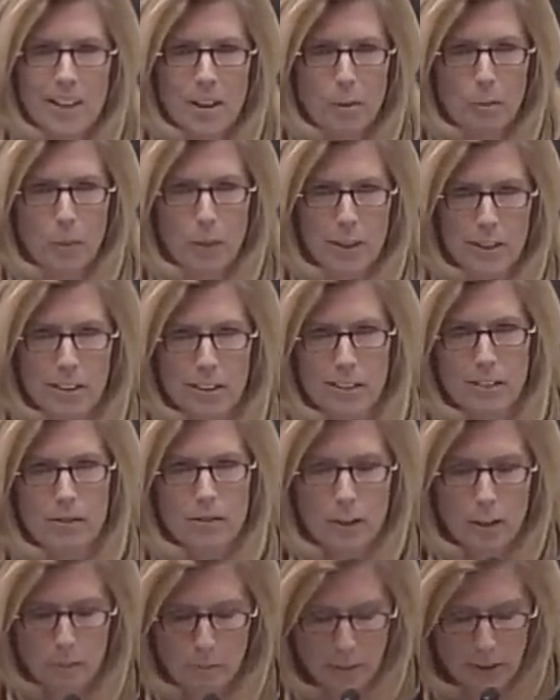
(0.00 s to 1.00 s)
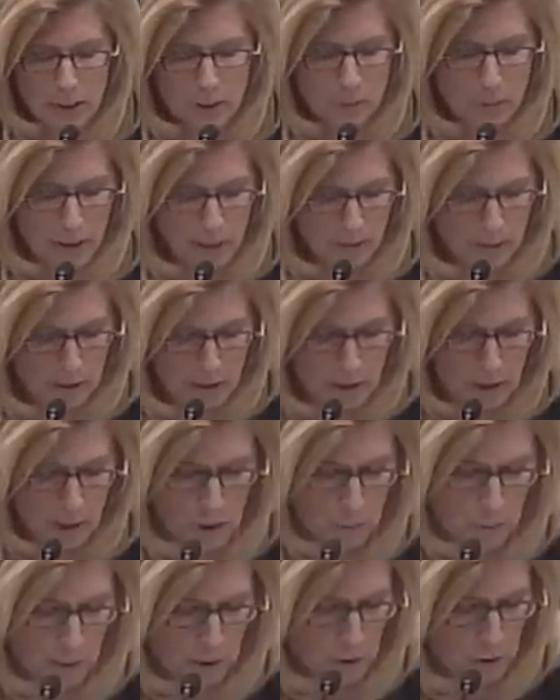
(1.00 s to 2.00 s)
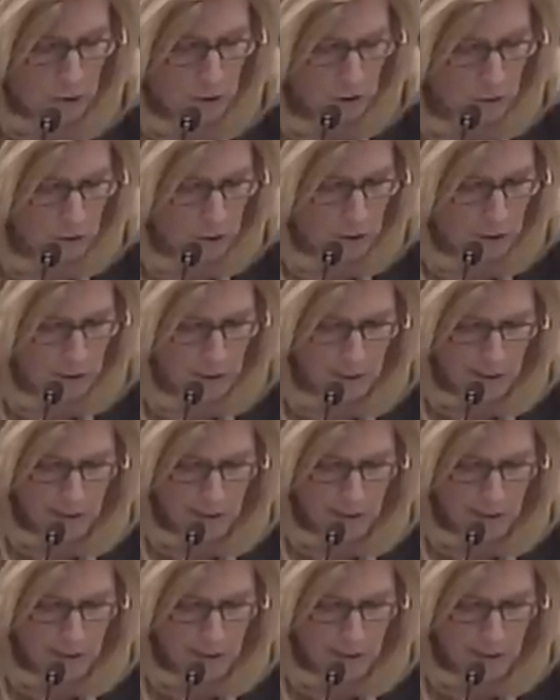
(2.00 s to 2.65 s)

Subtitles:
the President from these benevolent suspensions,